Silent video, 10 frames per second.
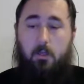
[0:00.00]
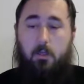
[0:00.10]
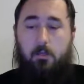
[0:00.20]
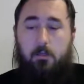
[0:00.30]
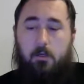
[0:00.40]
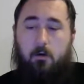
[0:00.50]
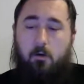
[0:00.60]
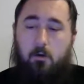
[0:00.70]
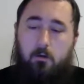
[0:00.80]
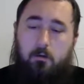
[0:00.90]
Now,
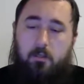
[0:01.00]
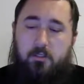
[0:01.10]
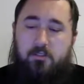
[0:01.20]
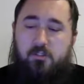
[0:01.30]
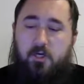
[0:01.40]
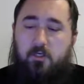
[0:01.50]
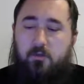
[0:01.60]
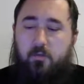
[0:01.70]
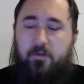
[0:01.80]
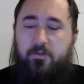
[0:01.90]
it
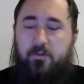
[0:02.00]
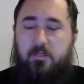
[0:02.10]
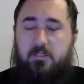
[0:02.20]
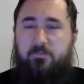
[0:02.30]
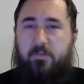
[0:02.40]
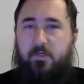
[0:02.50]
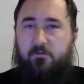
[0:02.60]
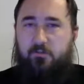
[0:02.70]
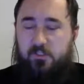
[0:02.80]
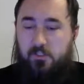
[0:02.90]
started with spear
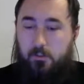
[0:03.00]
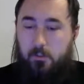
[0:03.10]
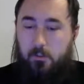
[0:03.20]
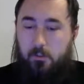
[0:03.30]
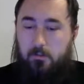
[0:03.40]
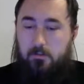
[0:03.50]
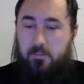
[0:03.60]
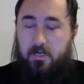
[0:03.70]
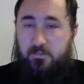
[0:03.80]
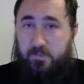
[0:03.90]
phishing
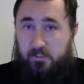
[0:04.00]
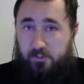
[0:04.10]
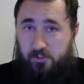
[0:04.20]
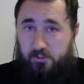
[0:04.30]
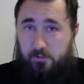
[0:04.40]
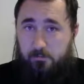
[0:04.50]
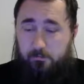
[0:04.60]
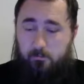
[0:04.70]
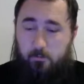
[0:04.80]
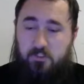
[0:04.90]
text messages.
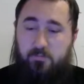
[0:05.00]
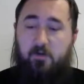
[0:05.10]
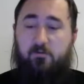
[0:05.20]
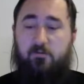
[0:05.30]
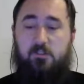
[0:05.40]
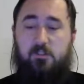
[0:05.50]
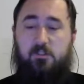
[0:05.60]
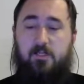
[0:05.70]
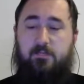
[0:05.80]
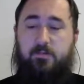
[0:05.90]
What spear phishing
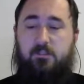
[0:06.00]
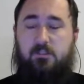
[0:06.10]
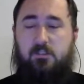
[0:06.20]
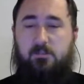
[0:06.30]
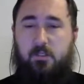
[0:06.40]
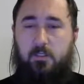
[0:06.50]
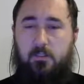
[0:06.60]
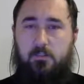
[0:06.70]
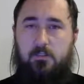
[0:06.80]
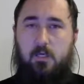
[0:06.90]
text messages mean
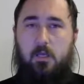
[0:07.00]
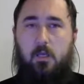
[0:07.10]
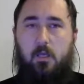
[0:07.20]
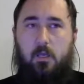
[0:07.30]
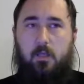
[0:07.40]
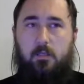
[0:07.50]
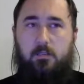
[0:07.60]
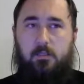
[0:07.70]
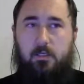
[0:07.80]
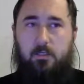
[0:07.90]
is
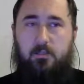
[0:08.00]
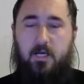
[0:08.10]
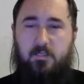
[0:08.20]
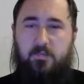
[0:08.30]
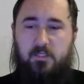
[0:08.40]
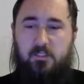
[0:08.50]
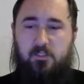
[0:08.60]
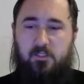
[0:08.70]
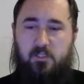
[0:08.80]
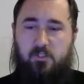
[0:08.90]
it's a text
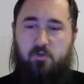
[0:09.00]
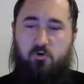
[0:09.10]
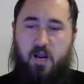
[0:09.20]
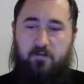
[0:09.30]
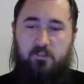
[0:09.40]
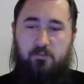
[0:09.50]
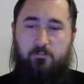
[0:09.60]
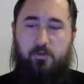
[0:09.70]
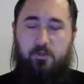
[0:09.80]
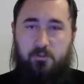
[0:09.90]
message that's crafted
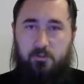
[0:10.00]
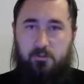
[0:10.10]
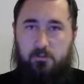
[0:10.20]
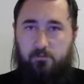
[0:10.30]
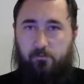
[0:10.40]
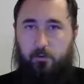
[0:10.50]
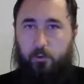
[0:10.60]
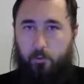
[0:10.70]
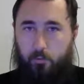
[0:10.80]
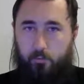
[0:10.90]
personally for
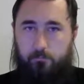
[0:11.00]
you.